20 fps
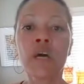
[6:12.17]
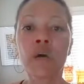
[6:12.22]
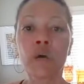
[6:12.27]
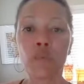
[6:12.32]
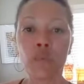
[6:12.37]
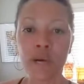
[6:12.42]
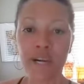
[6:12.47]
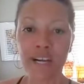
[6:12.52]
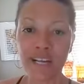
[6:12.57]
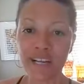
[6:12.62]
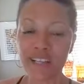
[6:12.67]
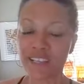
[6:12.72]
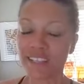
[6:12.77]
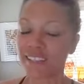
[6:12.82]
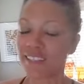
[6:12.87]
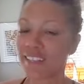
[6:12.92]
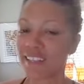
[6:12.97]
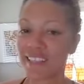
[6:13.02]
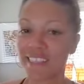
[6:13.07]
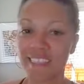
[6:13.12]

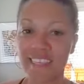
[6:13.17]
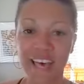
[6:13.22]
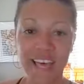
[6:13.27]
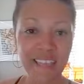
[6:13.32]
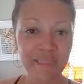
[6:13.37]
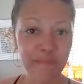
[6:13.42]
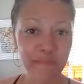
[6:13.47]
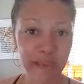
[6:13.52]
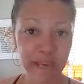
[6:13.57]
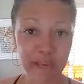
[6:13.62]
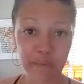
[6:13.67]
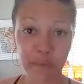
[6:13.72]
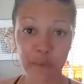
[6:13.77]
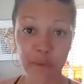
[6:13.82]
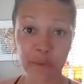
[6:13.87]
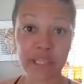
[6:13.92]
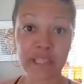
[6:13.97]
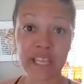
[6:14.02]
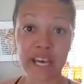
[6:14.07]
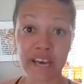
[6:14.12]
Well, that bad
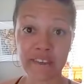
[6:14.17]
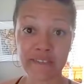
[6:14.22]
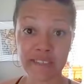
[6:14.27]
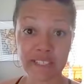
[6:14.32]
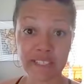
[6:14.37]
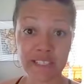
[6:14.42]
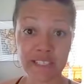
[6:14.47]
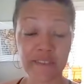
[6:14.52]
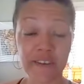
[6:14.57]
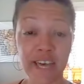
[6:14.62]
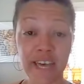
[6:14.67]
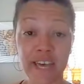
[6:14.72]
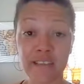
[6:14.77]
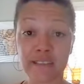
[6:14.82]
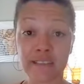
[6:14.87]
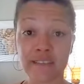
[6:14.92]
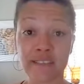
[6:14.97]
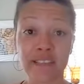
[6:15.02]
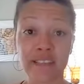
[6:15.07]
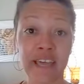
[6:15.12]
boy left as if I
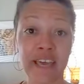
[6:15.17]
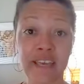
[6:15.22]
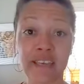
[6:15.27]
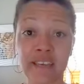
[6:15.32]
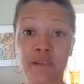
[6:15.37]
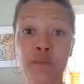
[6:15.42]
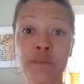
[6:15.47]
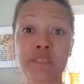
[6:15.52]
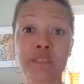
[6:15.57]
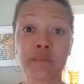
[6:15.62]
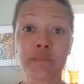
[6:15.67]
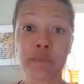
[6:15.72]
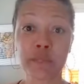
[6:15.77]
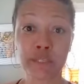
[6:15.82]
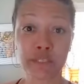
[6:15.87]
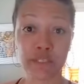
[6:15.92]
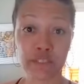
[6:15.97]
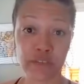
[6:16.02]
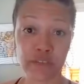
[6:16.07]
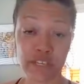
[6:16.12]
had like was a
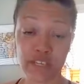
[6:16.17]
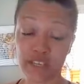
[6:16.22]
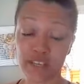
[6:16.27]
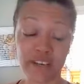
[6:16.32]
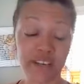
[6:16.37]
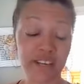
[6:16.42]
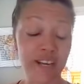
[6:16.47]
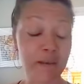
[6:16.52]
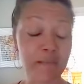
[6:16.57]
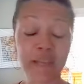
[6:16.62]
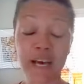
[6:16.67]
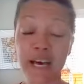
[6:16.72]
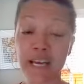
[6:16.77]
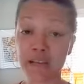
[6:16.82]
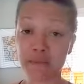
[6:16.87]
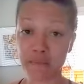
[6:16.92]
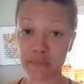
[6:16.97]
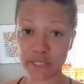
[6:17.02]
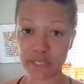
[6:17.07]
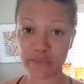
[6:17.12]
beer drinker, and I'm not
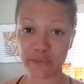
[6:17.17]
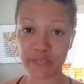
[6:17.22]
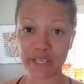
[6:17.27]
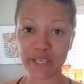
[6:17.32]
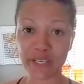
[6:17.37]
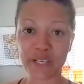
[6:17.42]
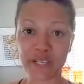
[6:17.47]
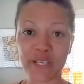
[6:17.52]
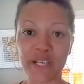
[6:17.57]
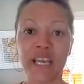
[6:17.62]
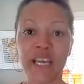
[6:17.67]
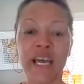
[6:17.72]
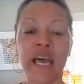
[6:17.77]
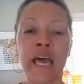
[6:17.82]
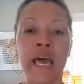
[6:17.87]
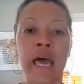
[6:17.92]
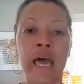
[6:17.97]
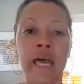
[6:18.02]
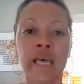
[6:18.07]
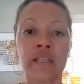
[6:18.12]
a beer drinker.
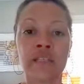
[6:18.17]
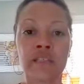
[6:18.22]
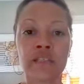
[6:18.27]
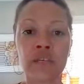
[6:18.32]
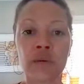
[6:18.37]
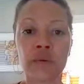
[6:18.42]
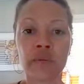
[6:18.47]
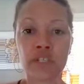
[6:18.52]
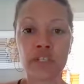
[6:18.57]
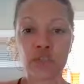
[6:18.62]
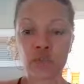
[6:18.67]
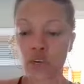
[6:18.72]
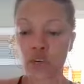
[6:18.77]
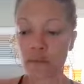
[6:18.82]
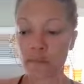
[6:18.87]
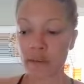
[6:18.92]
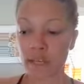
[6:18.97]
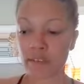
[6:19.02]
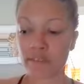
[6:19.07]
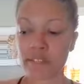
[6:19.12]
And so in a short
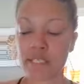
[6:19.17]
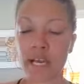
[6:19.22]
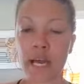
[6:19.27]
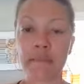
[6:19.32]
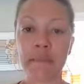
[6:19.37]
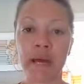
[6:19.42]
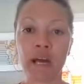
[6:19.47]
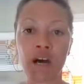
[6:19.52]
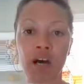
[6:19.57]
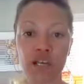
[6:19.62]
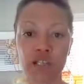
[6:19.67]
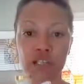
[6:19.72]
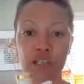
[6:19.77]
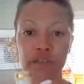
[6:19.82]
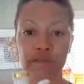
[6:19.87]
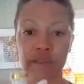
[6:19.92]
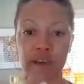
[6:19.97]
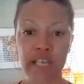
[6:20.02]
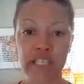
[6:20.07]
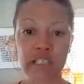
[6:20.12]
amount of time, I also
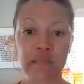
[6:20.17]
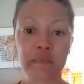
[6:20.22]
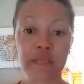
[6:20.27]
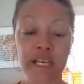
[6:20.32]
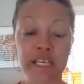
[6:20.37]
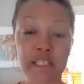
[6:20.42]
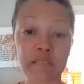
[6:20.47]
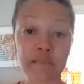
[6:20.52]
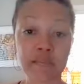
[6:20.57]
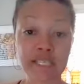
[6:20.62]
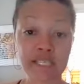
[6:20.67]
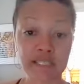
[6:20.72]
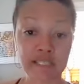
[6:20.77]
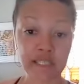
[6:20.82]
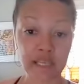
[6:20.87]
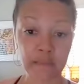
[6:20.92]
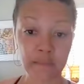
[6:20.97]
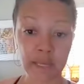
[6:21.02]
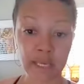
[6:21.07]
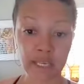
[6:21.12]
fascia blast my
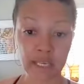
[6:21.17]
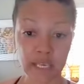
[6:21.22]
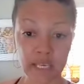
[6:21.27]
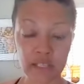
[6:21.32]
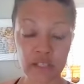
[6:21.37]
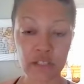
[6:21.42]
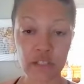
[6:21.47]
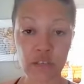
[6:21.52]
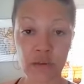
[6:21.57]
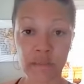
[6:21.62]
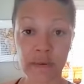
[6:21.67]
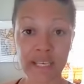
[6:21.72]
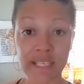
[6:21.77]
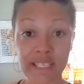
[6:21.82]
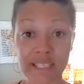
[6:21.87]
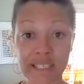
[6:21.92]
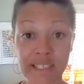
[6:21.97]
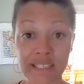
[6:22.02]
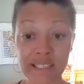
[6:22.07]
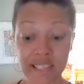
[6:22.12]
stomach. And so my
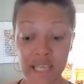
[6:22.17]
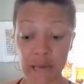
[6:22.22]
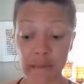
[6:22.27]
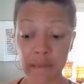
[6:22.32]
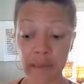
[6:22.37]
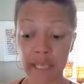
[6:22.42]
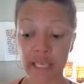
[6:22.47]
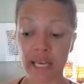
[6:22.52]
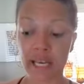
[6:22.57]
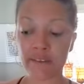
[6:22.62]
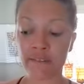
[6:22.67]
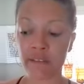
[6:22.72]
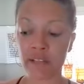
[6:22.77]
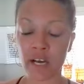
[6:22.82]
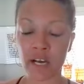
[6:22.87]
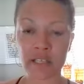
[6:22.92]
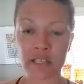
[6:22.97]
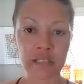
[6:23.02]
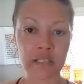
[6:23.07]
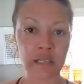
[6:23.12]
stomach, I've
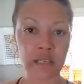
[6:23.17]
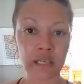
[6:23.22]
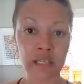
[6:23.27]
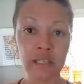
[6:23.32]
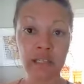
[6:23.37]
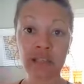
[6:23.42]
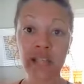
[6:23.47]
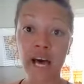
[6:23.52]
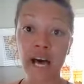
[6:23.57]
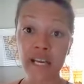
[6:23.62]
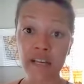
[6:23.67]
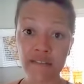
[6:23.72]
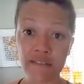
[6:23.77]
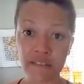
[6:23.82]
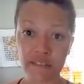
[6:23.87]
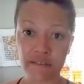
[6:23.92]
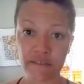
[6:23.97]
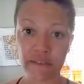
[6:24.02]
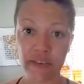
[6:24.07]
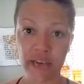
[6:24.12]
lost a lot of
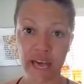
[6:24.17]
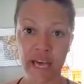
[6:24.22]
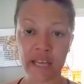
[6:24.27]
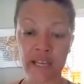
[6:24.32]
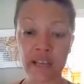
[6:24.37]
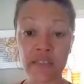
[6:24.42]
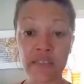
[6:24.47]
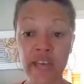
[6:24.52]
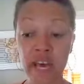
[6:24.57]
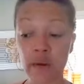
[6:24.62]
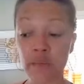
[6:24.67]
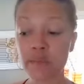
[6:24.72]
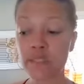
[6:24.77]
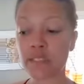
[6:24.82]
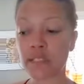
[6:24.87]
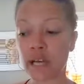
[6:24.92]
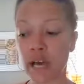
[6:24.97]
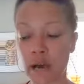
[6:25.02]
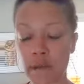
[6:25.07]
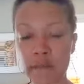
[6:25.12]
the fat, and that was a
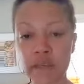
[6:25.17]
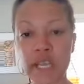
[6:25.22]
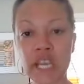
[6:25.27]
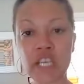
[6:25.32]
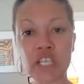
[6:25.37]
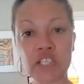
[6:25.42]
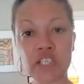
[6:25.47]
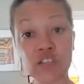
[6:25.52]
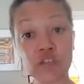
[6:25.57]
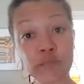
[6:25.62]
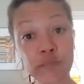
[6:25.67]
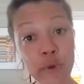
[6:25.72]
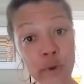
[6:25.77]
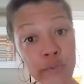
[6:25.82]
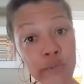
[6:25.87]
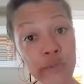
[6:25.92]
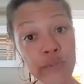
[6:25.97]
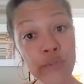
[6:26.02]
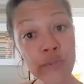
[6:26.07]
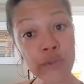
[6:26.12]
combination of
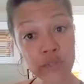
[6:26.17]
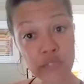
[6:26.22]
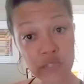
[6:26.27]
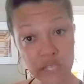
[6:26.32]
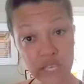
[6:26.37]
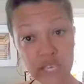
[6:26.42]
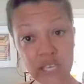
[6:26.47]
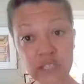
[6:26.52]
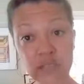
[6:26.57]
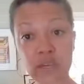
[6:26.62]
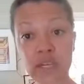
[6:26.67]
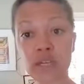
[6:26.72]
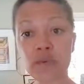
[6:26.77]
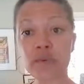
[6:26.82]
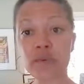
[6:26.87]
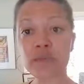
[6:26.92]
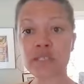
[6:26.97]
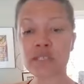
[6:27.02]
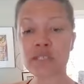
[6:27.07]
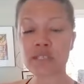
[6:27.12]
both of those things, right? It
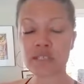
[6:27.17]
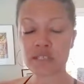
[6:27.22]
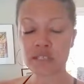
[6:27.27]
was the